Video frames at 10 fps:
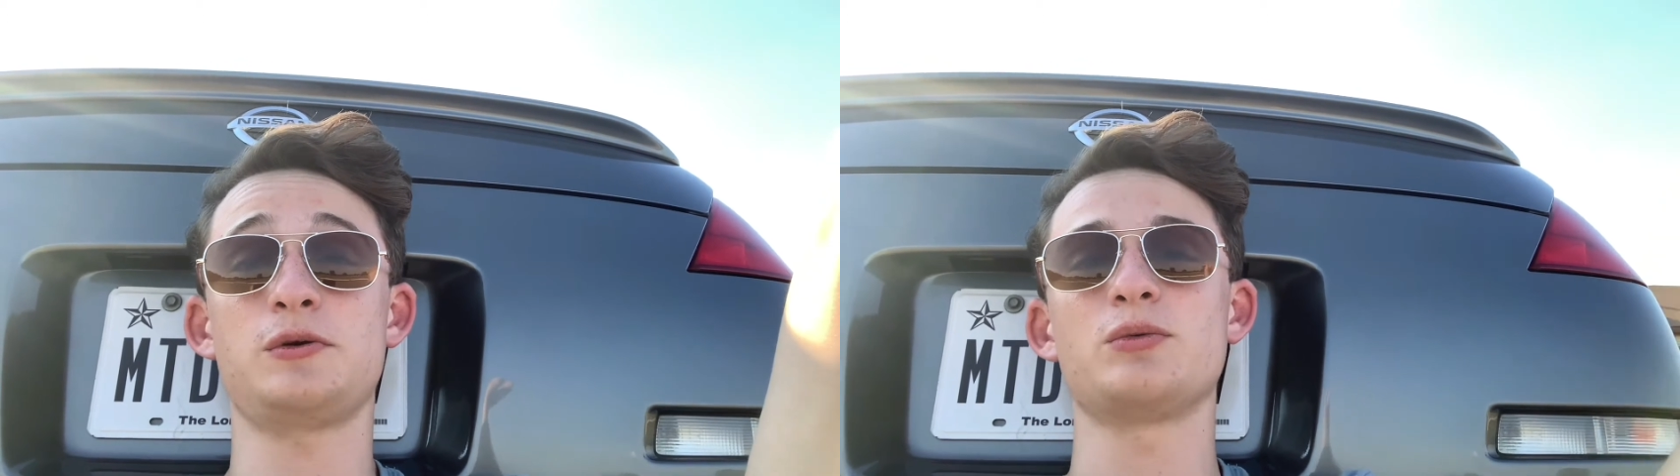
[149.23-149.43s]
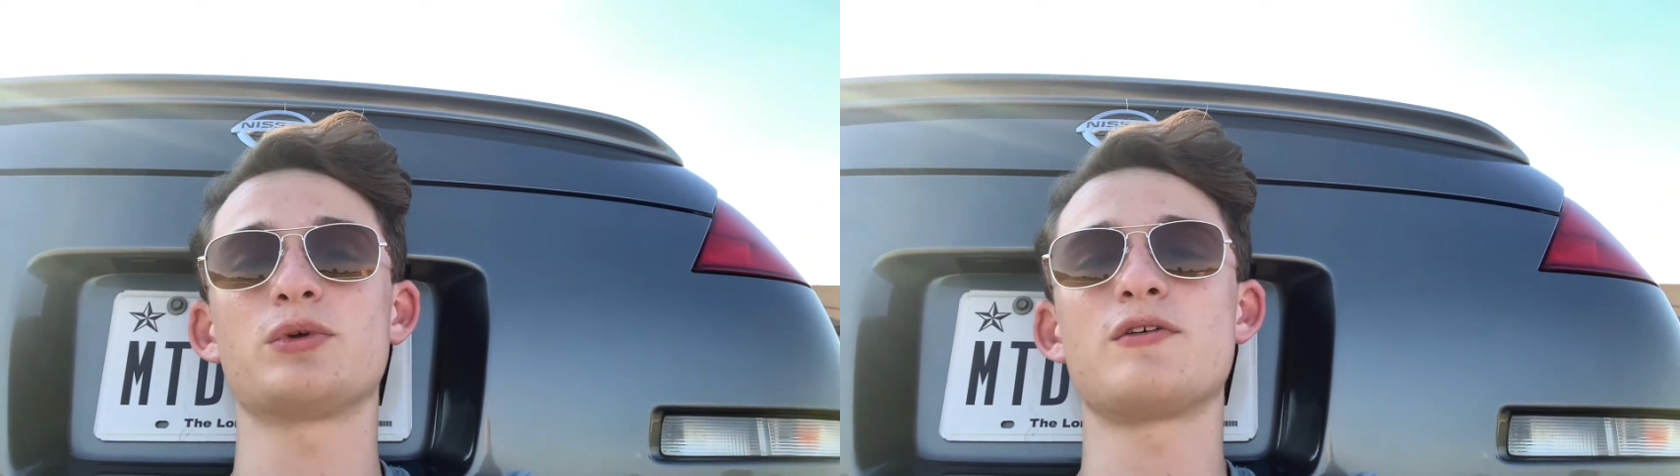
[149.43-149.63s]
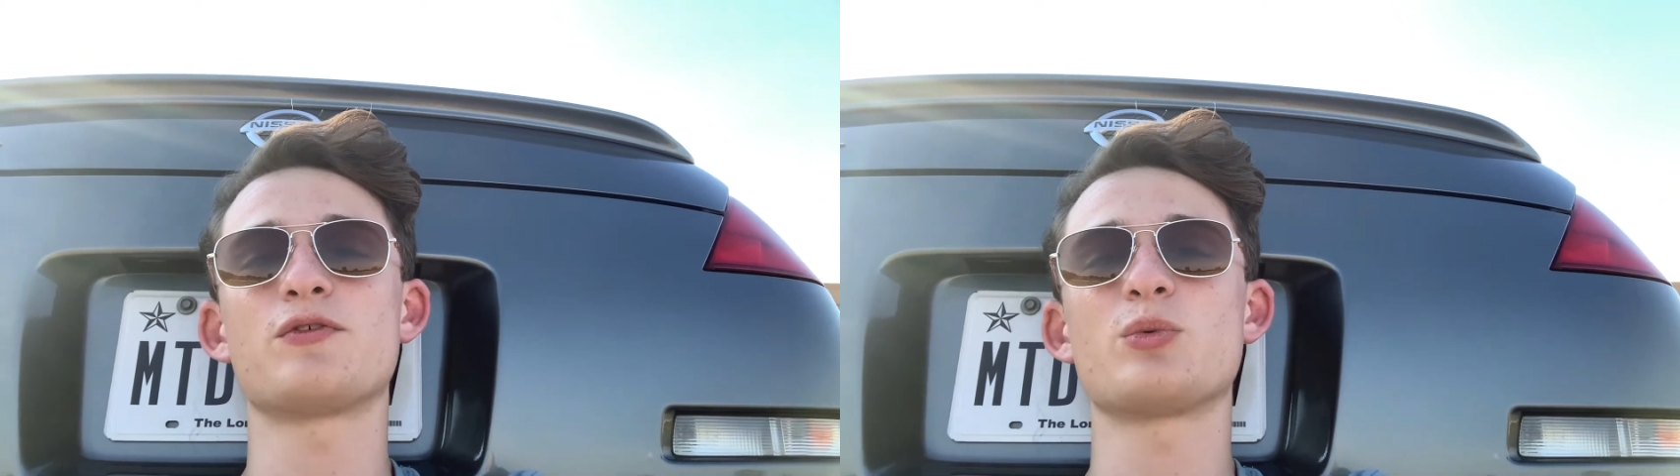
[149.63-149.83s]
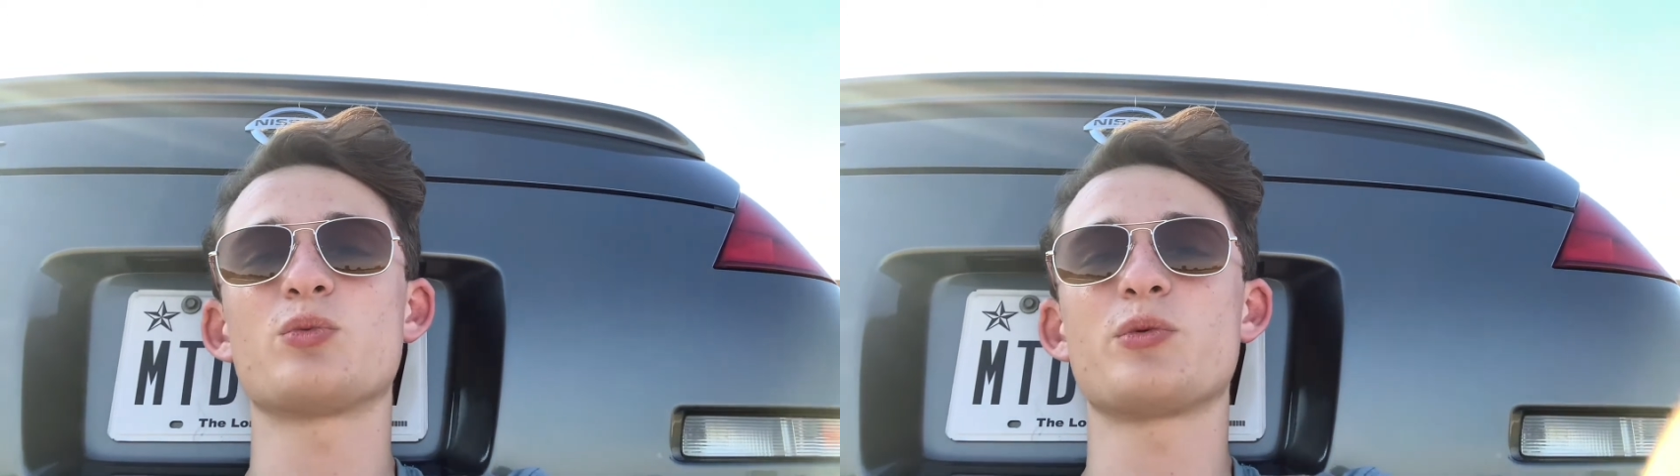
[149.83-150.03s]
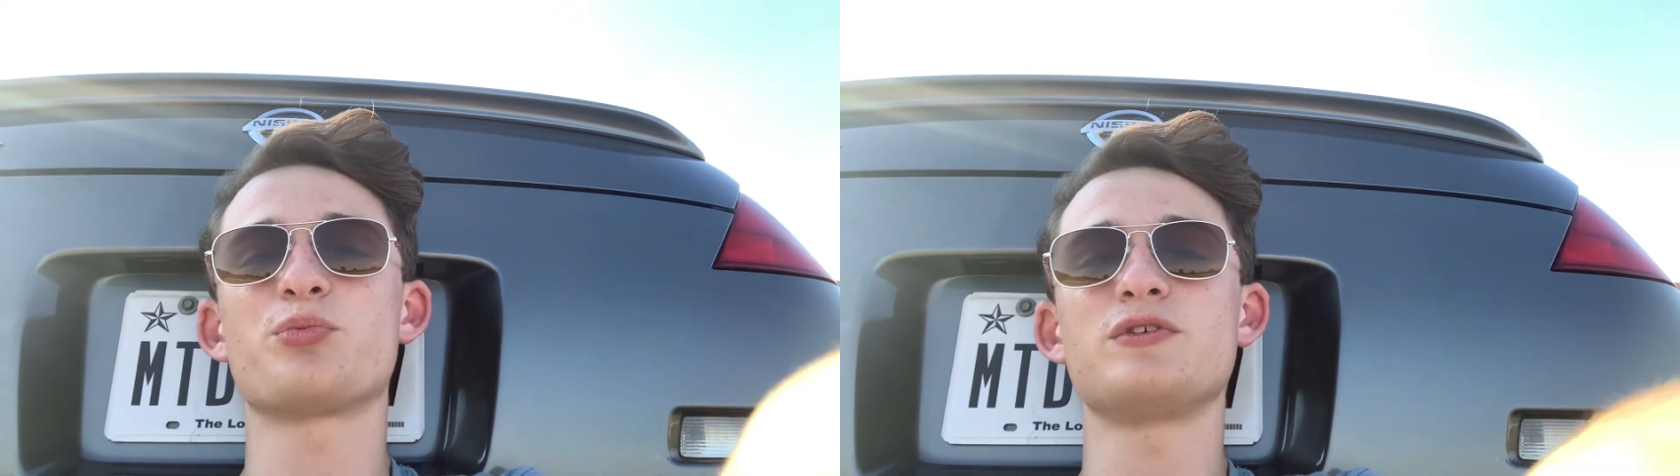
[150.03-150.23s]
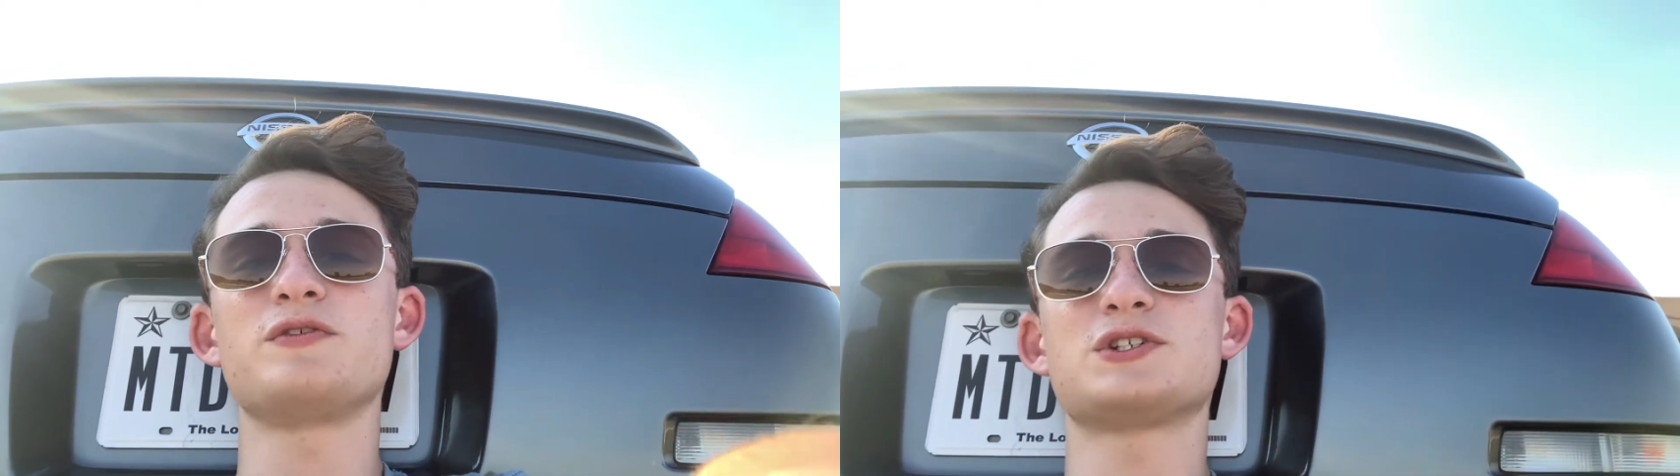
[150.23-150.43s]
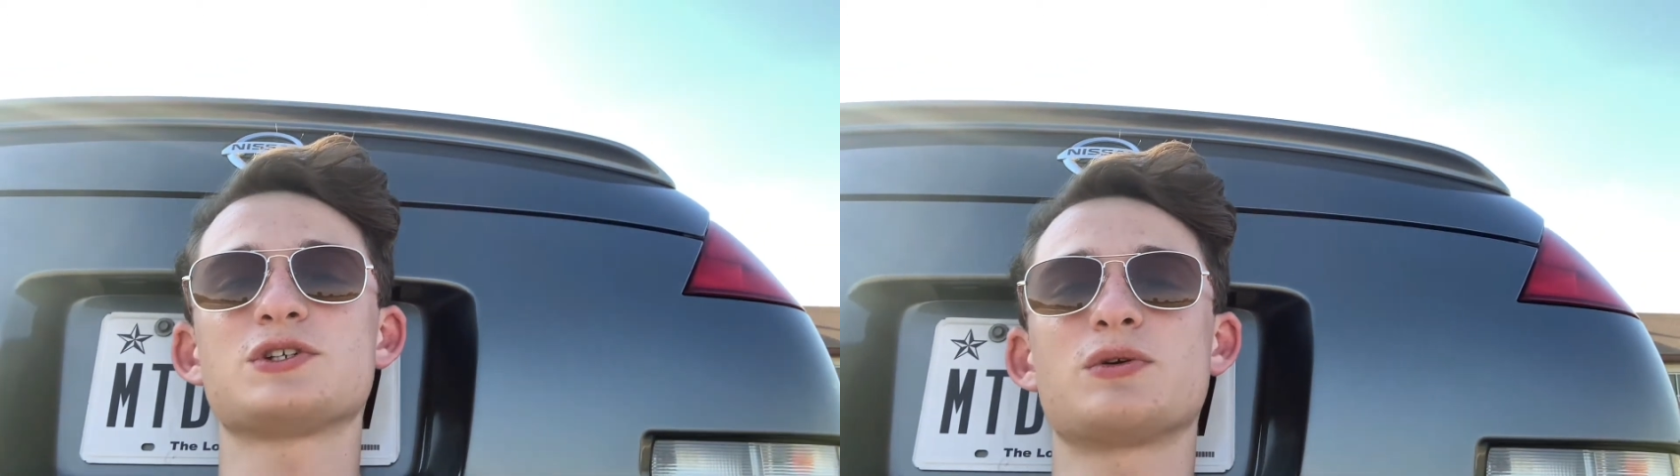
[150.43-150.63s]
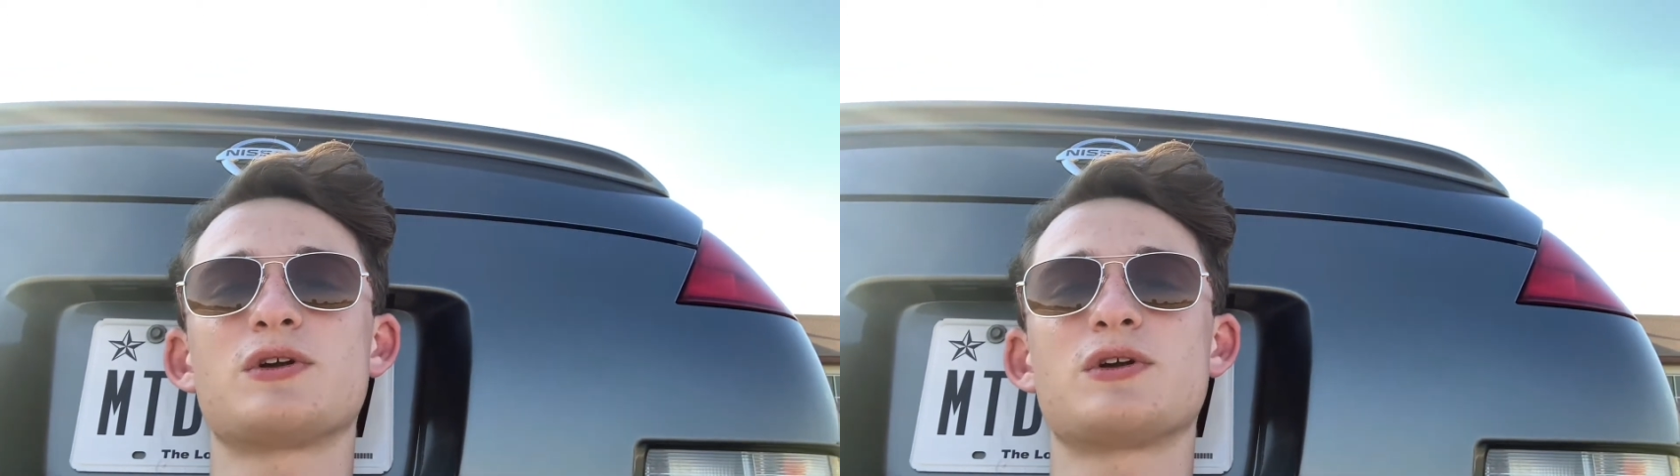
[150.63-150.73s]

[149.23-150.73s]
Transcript: whenever the previous owner